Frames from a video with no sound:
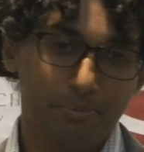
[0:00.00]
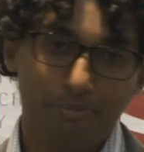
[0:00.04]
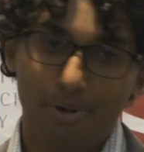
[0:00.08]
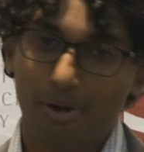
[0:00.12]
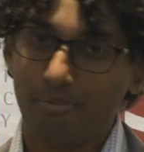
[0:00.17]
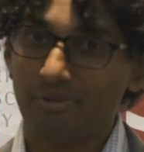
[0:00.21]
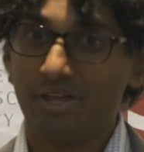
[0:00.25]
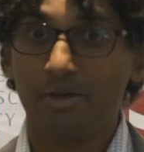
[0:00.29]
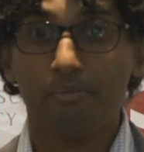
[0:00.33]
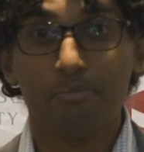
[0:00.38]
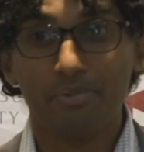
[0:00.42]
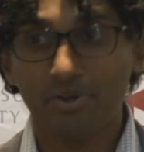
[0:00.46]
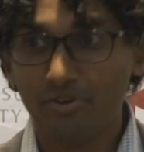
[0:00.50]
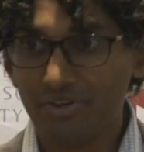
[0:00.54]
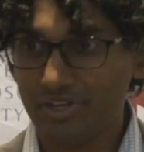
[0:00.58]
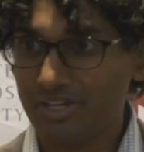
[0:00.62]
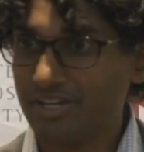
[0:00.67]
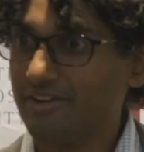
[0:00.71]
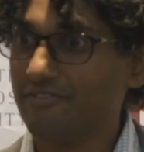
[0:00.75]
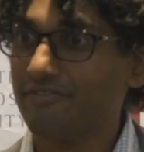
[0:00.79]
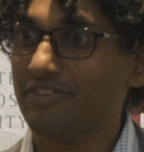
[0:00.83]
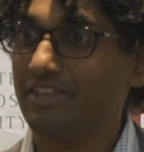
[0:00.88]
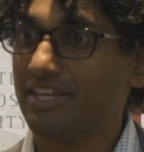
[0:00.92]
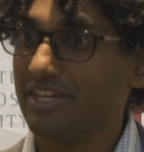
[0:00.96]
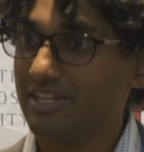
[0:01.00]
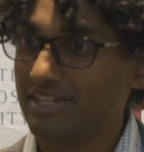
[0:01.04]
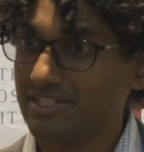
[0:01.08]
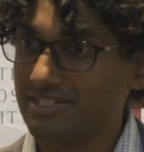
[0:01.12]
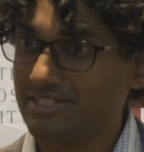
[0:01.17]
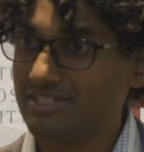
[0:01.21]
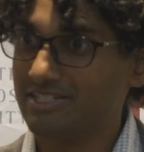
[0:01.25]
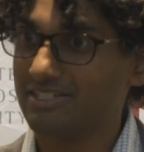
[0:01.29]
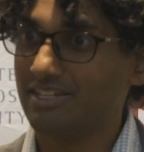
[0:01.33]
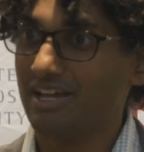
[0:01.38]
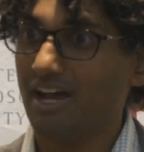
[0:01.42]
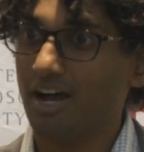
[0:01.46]
probably 1 million of
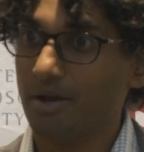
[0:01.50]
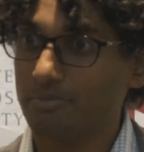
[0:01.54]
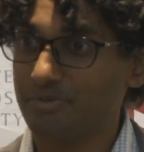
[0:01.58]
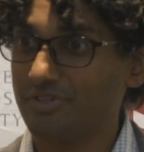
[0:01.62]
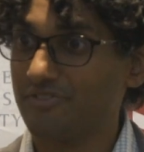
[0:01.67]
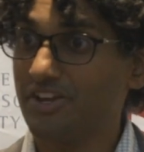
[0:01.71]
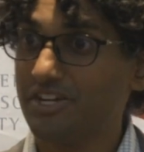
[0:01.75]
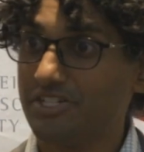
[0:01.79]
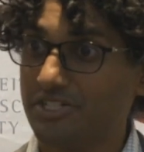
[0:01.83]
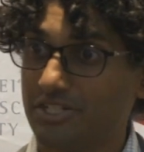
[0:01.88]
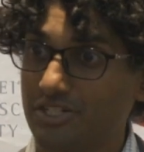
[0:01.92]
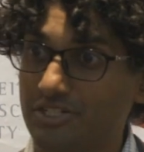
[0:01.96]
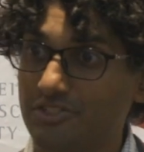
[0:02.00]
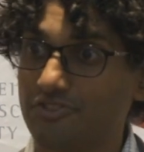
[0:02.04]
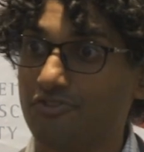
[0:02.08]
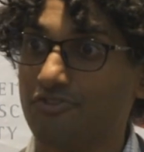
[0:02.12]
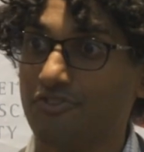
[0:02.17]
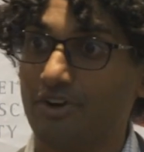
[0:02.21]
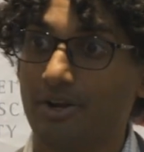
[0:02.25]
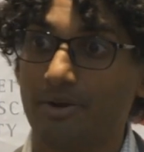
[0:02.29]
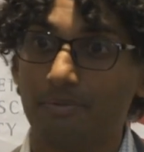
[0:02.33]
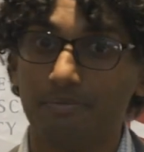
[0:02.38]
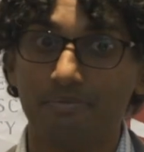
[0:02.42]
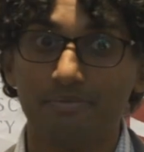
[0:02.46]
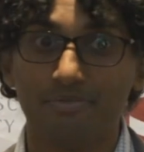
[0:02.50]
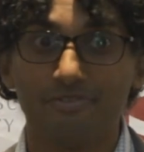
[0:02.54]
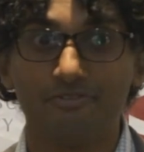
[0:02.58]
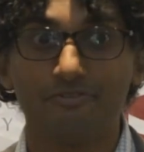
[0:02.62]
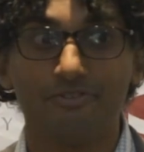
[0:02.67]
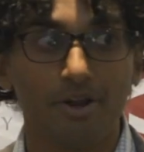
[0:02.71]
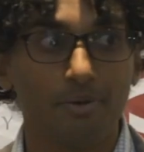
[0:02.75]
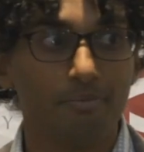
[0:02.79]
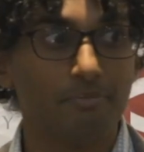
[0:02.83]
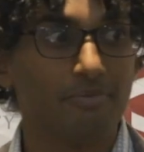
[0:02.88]
these observations from